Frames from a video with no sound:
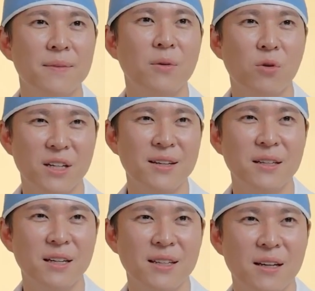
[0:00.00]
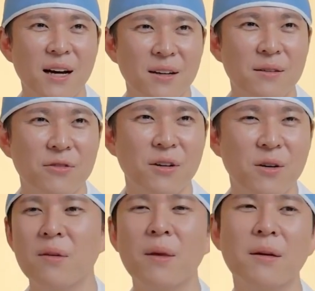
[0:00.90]
or anything like that.
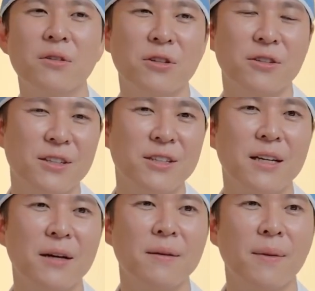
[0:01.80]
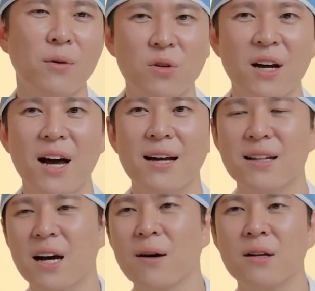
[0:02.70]
So just sitting or lying
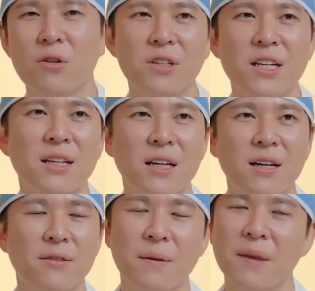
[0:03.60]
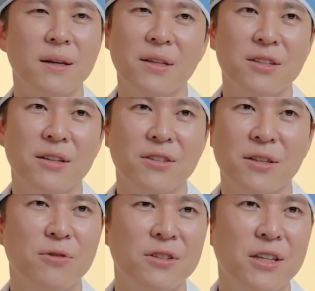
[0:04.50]
down in your daily life doesn't
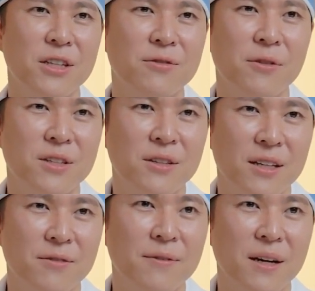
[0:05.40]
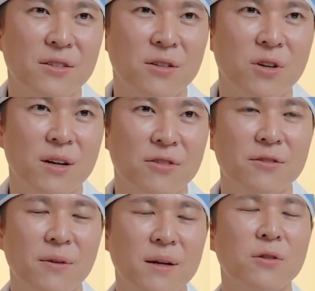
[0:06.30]
seem to significantly affect the graft
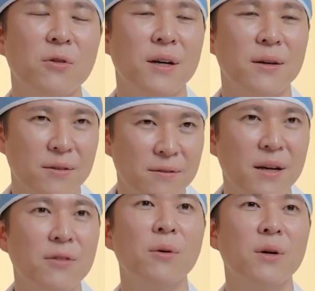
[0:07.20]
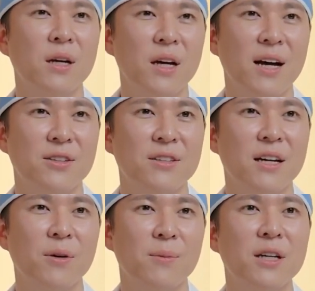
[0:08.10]
survival rate. Therefore, I just
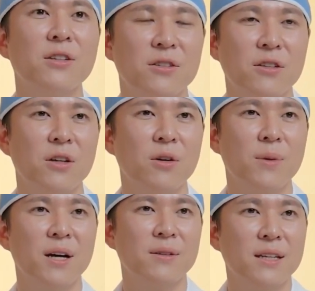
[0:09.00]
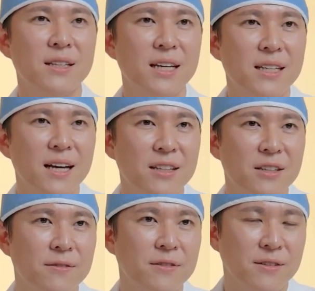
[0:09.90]
tell my patients to go about their daily
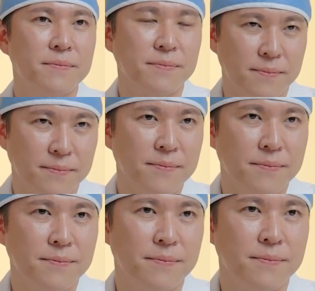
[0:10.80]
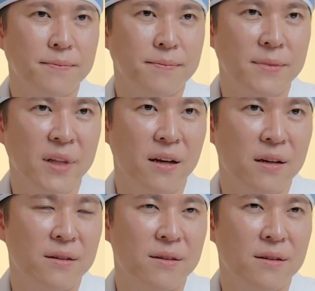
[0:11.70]
activities. So what about
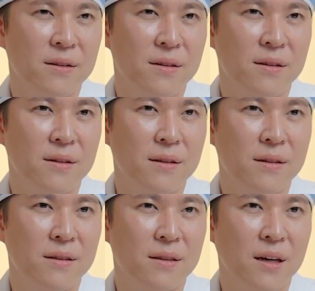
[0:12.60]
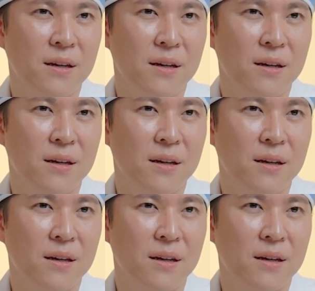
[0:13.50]
sports? Many people enjoy